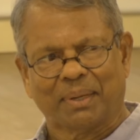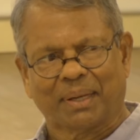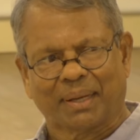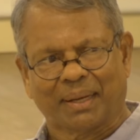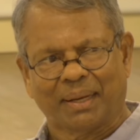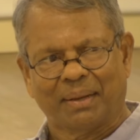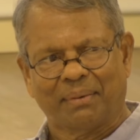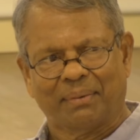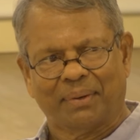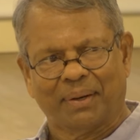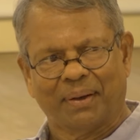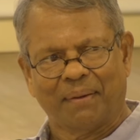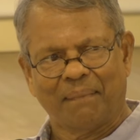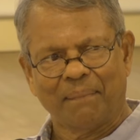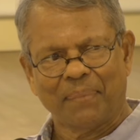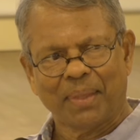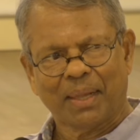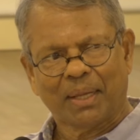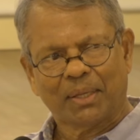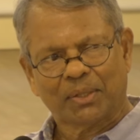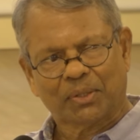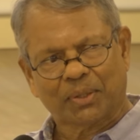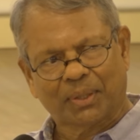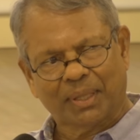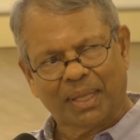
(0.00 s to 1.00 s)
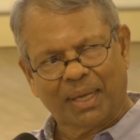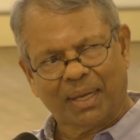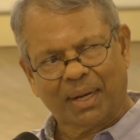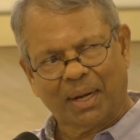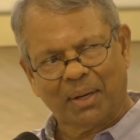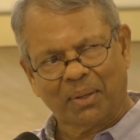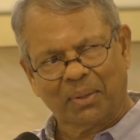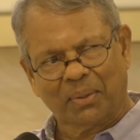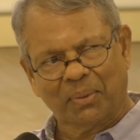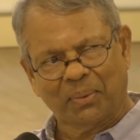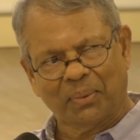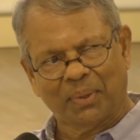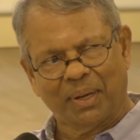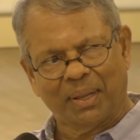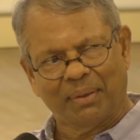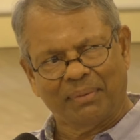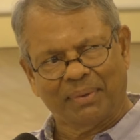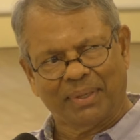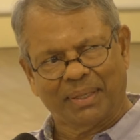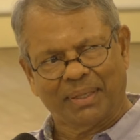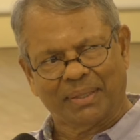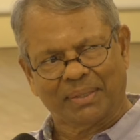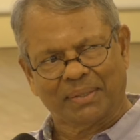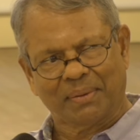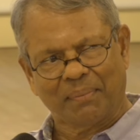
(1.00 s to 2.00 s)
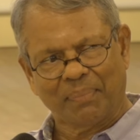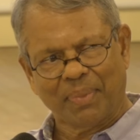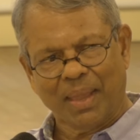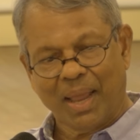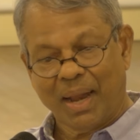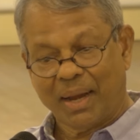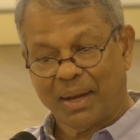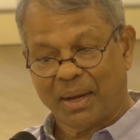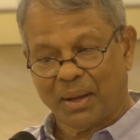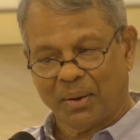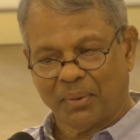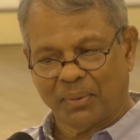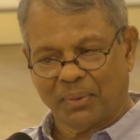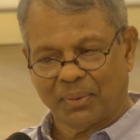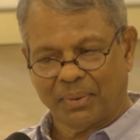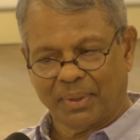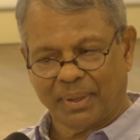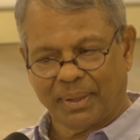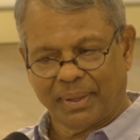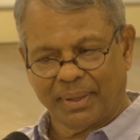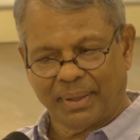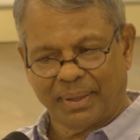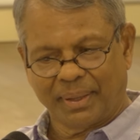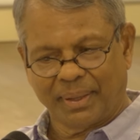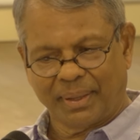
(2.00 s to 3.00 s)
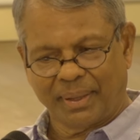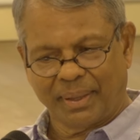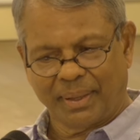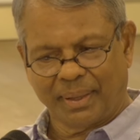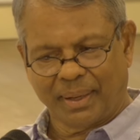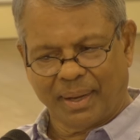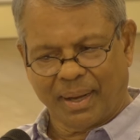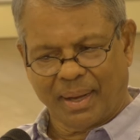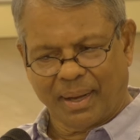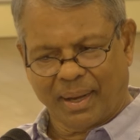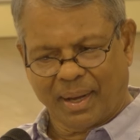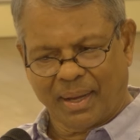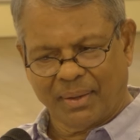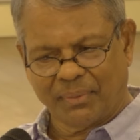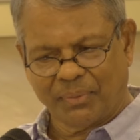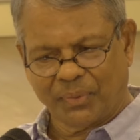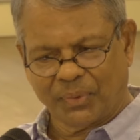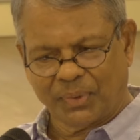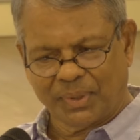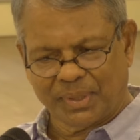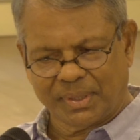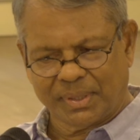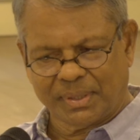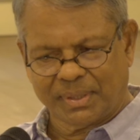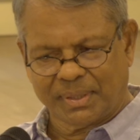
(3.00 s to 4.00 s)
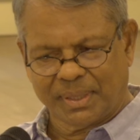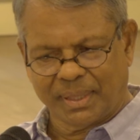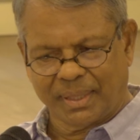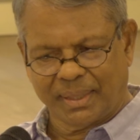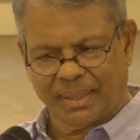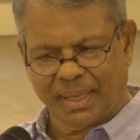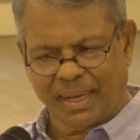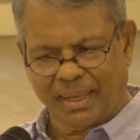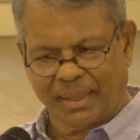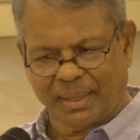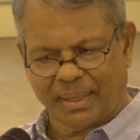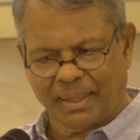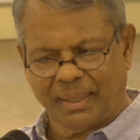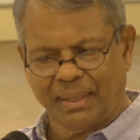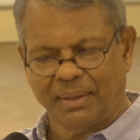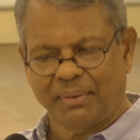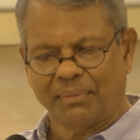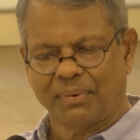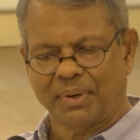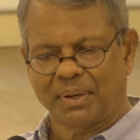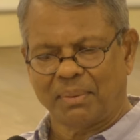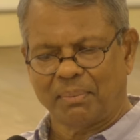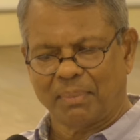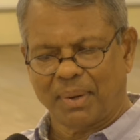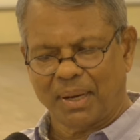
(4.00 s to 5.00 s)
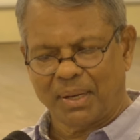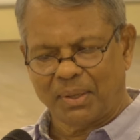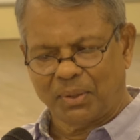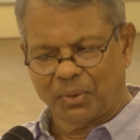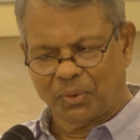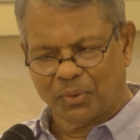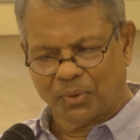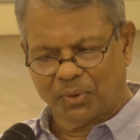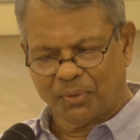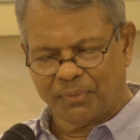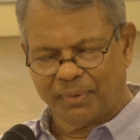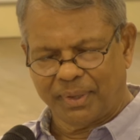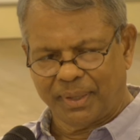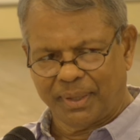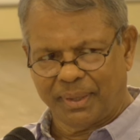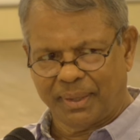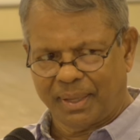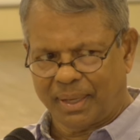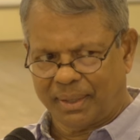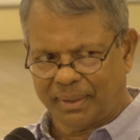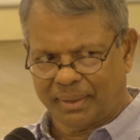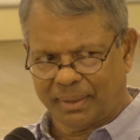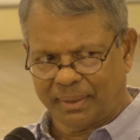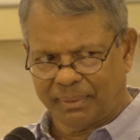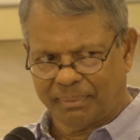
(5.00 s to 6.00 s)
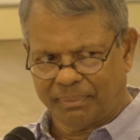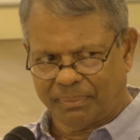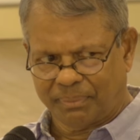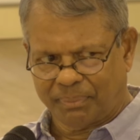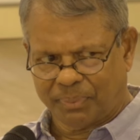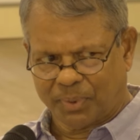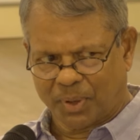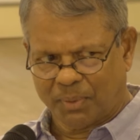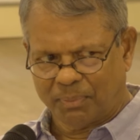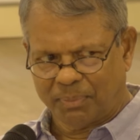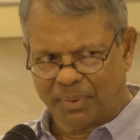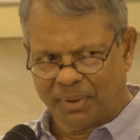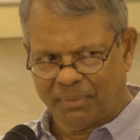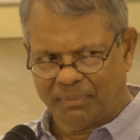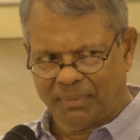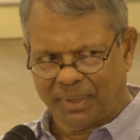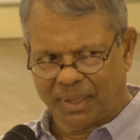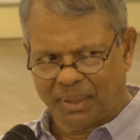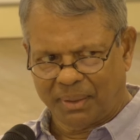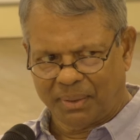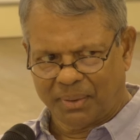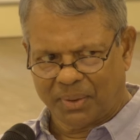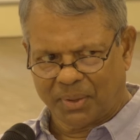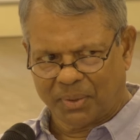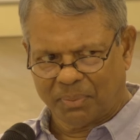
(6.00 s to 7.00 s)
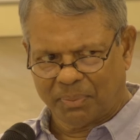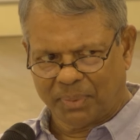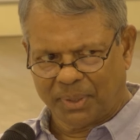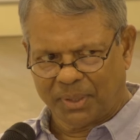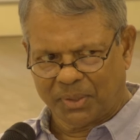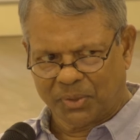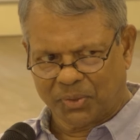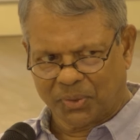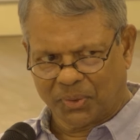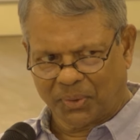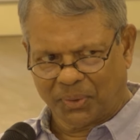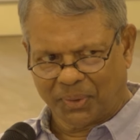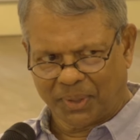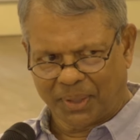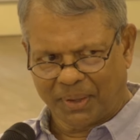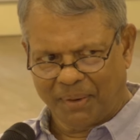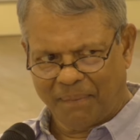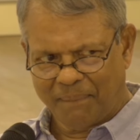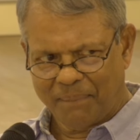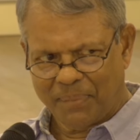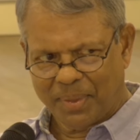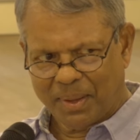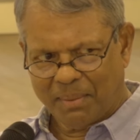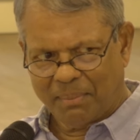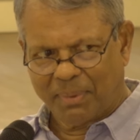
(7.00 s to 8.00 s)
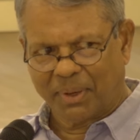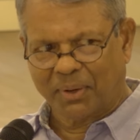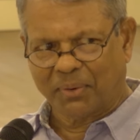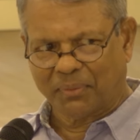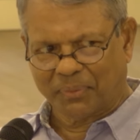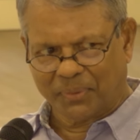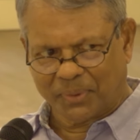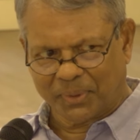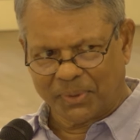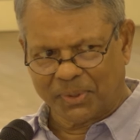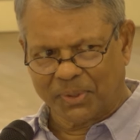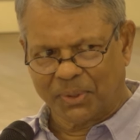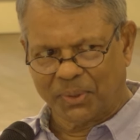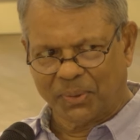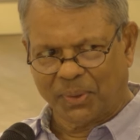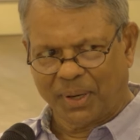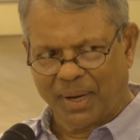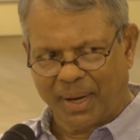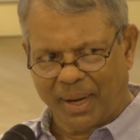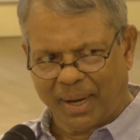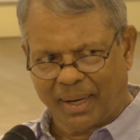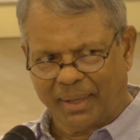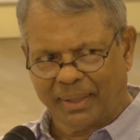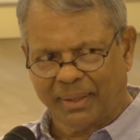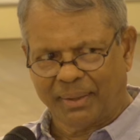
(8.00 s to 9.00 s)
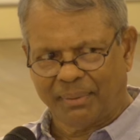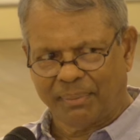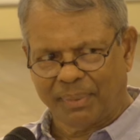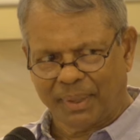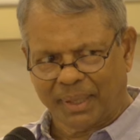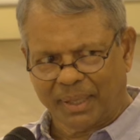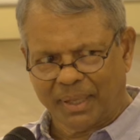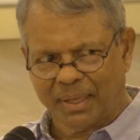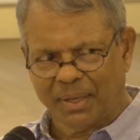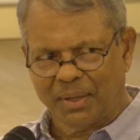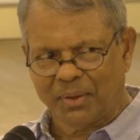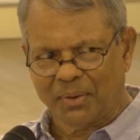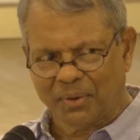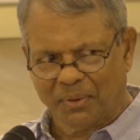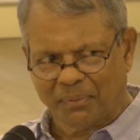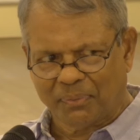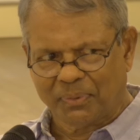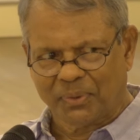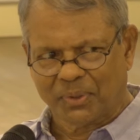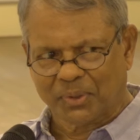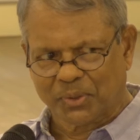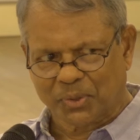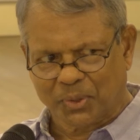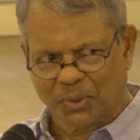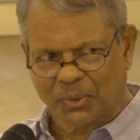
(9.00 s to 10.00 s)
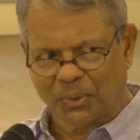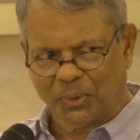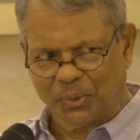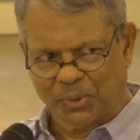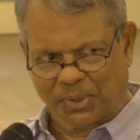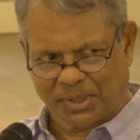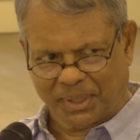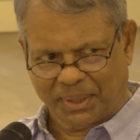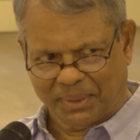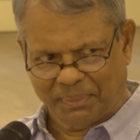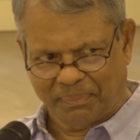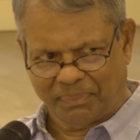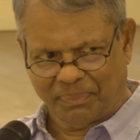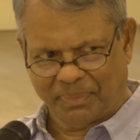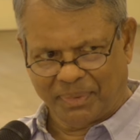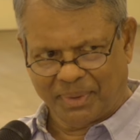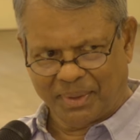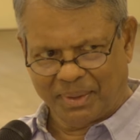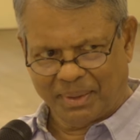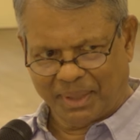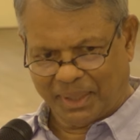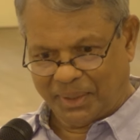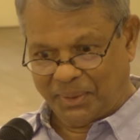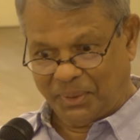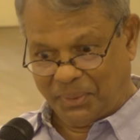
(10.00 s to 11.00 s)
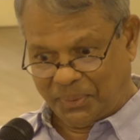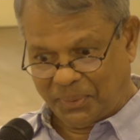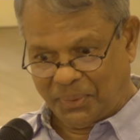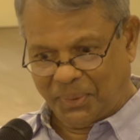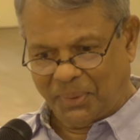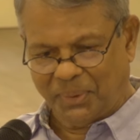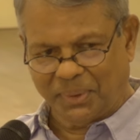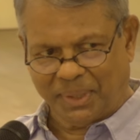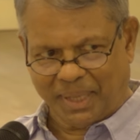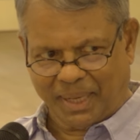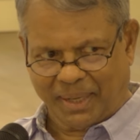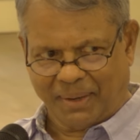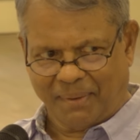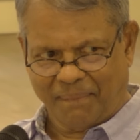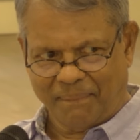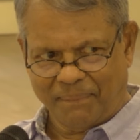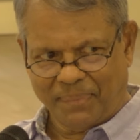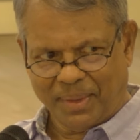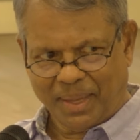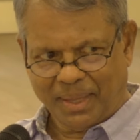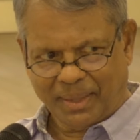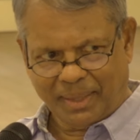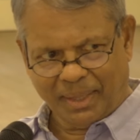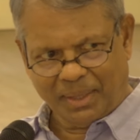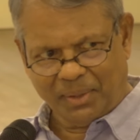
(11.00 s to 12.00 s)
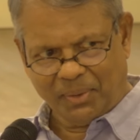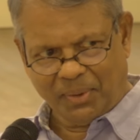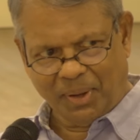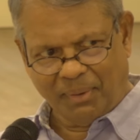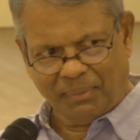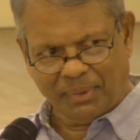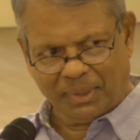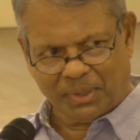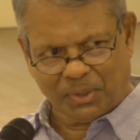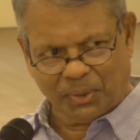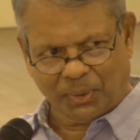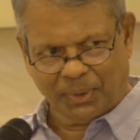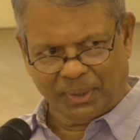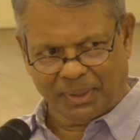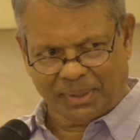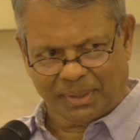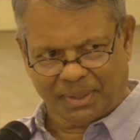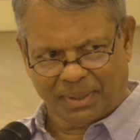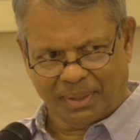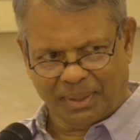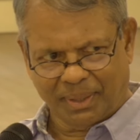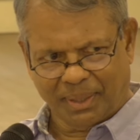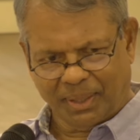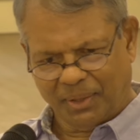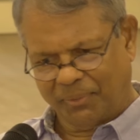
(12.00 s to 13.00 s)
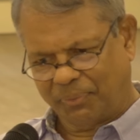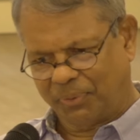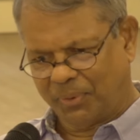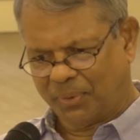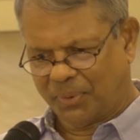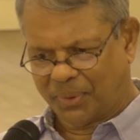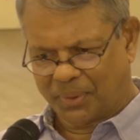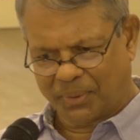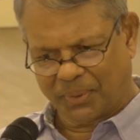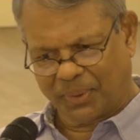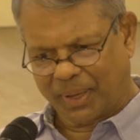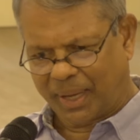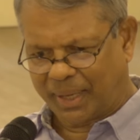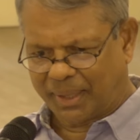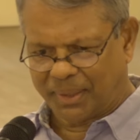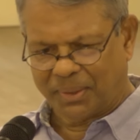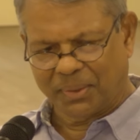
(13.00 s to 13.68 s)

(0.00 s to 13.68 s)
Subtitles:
level. So there are two levels. Now, I would say that even by knowing that, the problem will not be solved. But of course, you are at the beginning of your solution. You know that. Then you have a choice. If you want to carry